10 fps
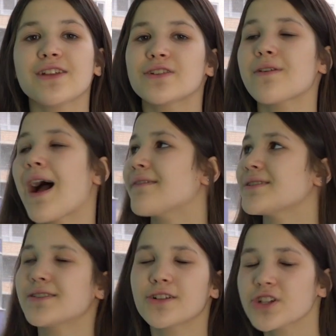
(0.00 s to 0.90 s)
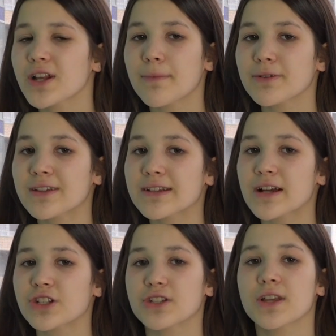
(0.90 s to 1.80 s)
You don't have to search it up on
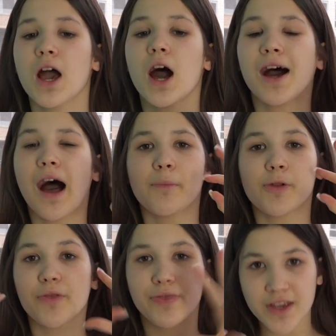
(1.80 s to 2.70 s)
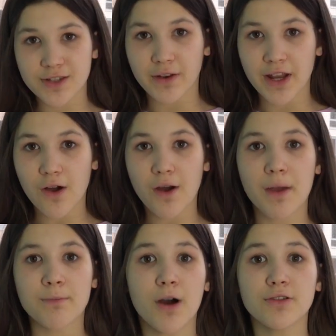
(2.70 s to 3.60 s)
TikTok. Just upload this video
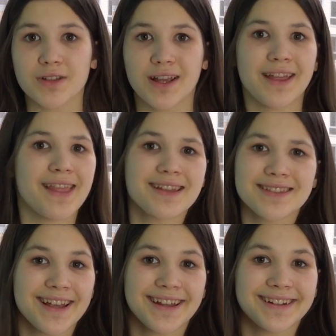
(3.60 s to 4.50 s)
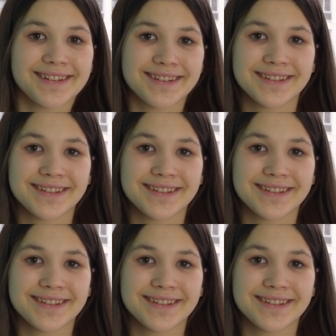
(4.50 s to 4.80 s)
and post it, and that's it.